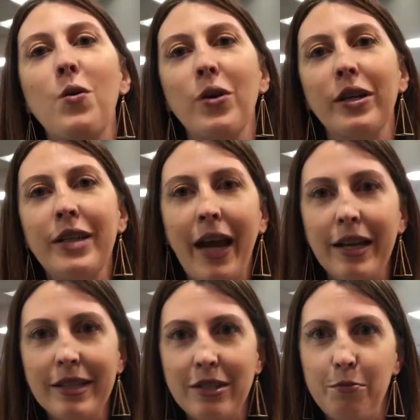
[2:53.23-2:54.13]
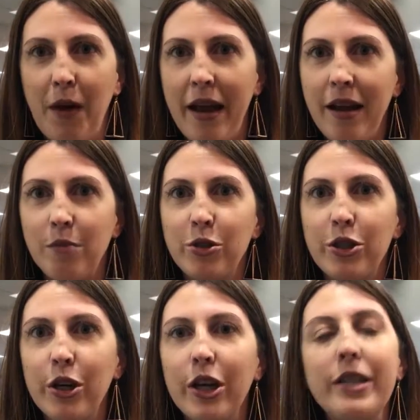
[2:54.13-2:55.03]
or nice button-up
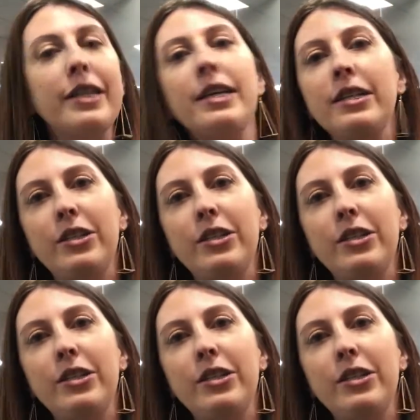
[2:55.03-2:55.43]
shirt.